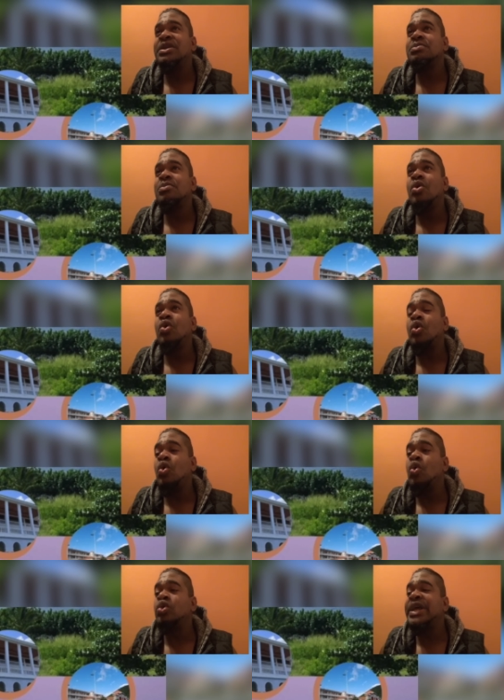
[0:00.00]
Morocco
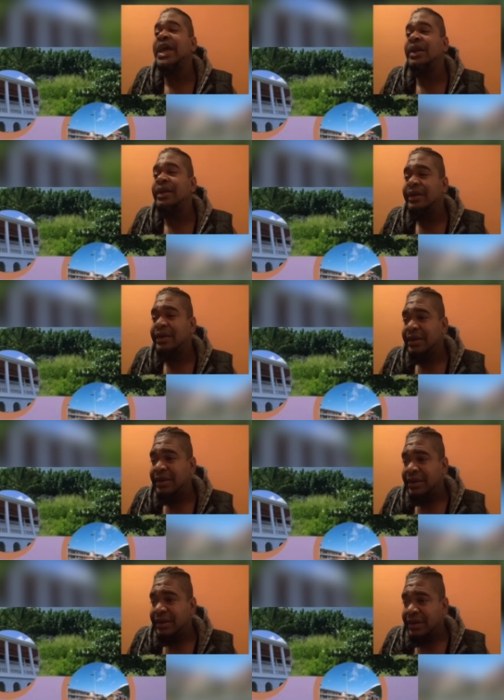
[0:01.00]
Hotel.
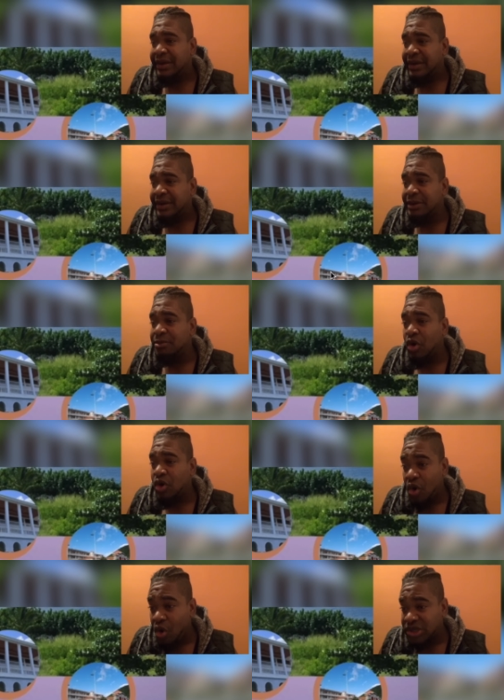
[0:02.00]
The
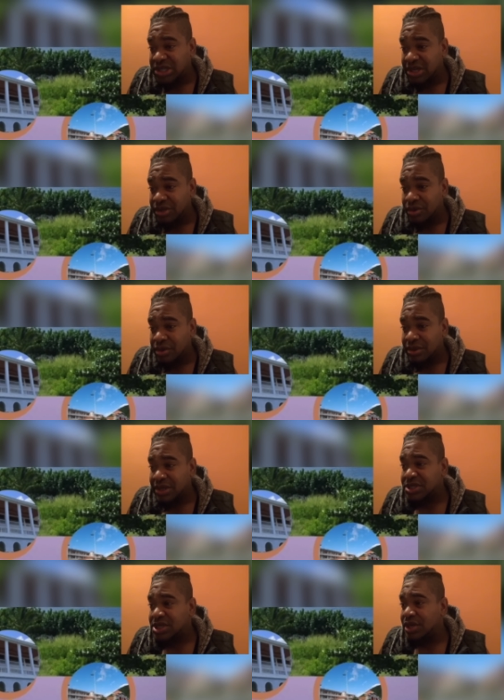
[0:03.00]
Morocco Hotel, you know,
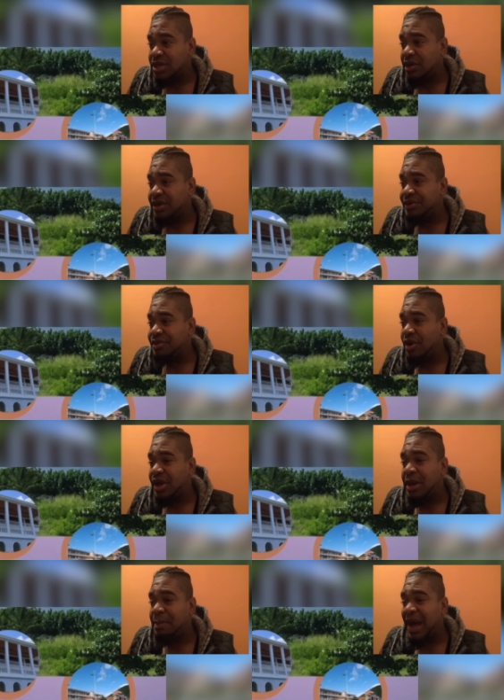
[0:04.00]
they call it
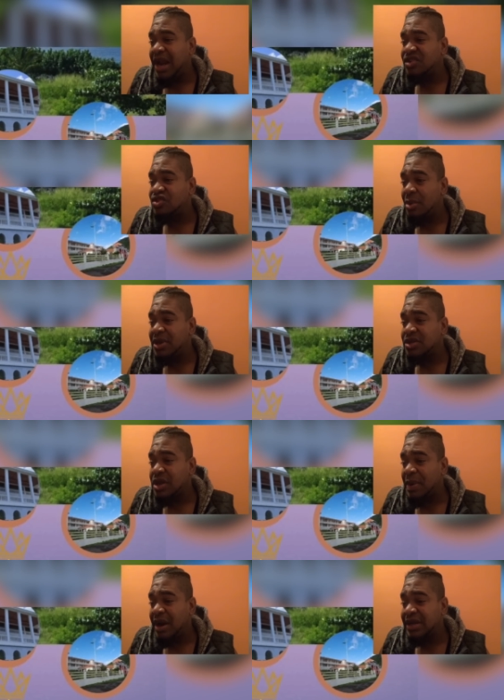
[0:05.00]
Royal Palace, Dominica.
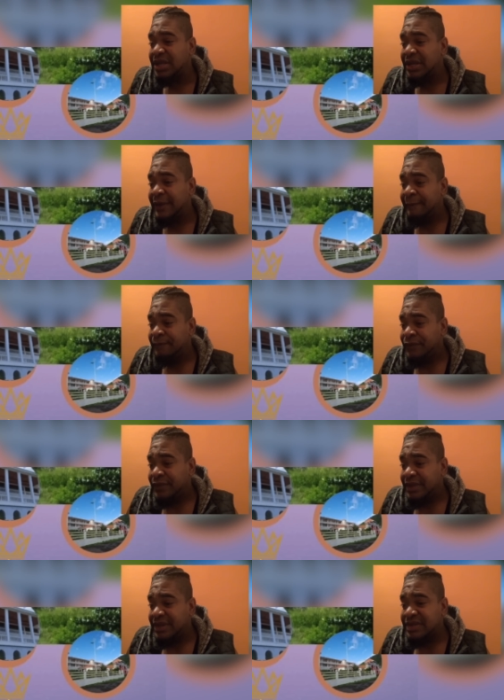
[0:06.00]
So apparently,
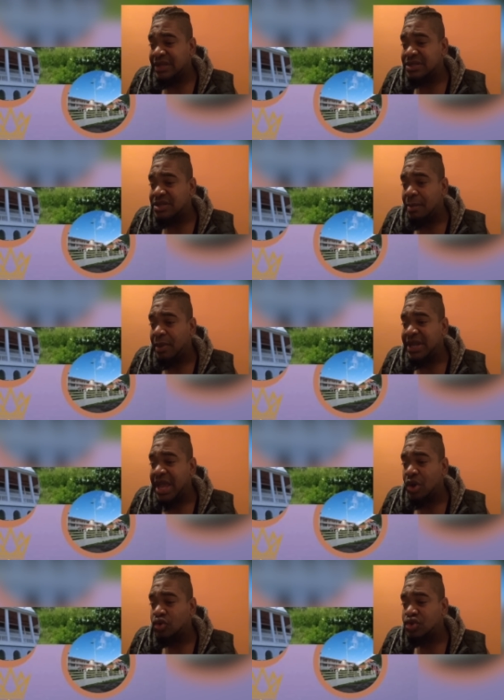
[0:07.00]
they're saying
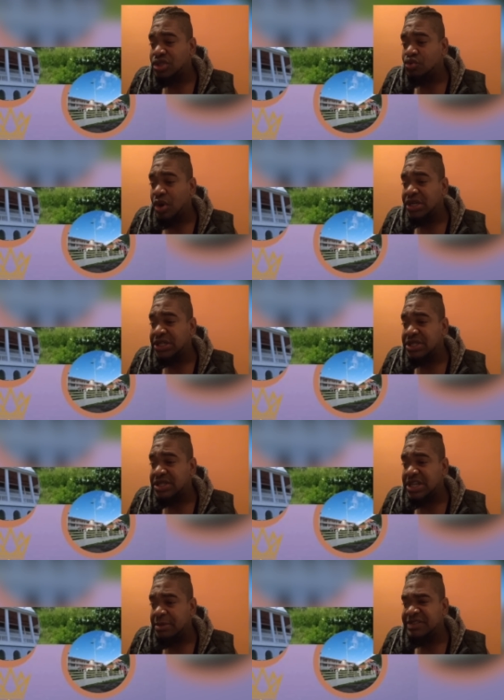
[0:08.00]
somebody else is running this
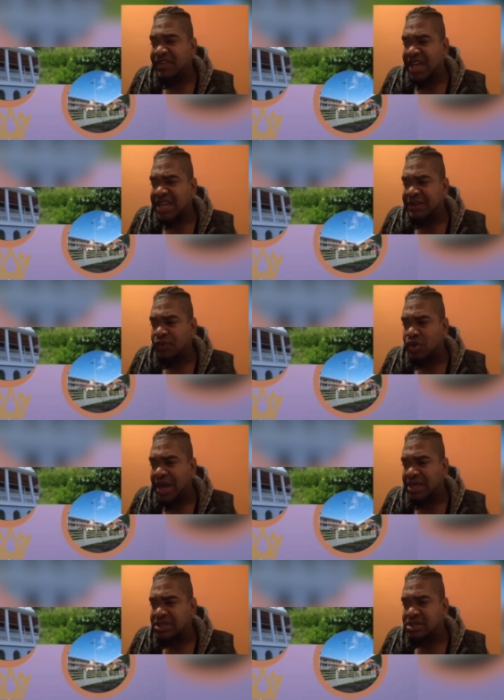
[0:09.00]
thing. Let me see if I can get it for you
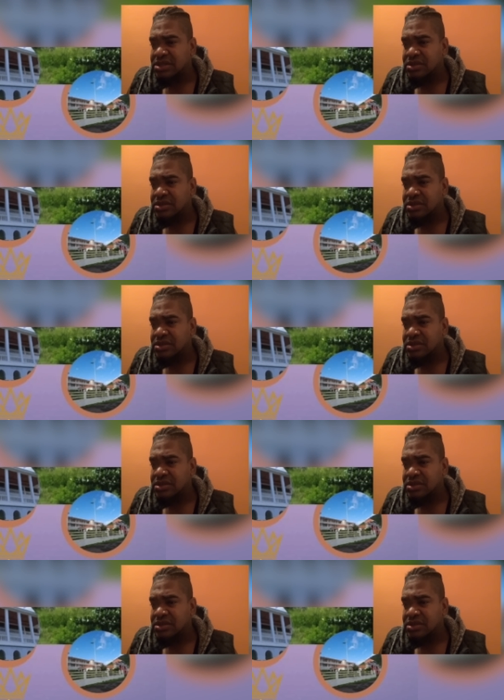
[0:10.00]
guys.